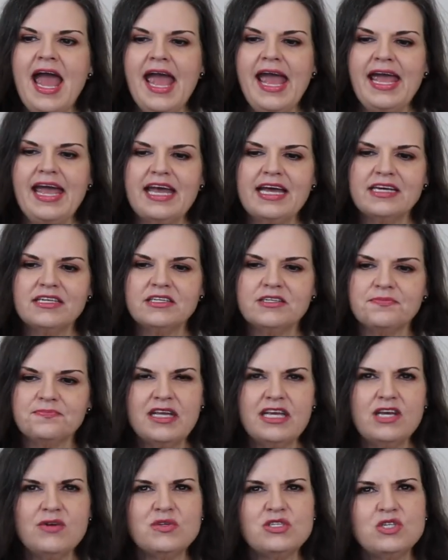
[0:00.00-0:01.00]
And
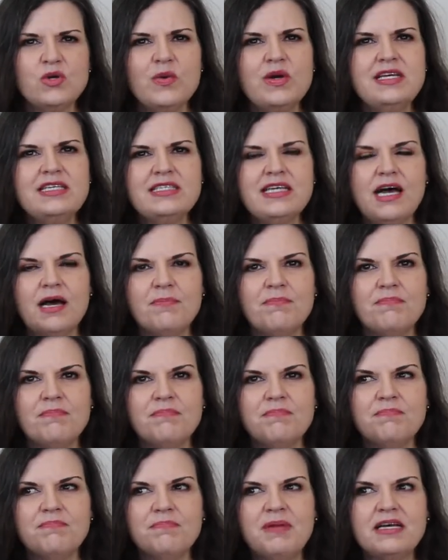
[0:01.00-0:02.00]
it was always a
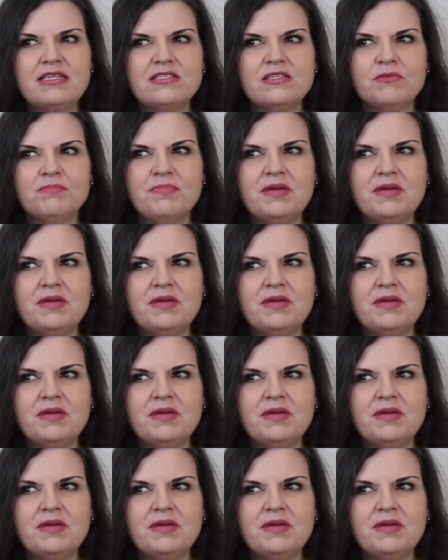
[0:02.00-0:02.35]
puzzle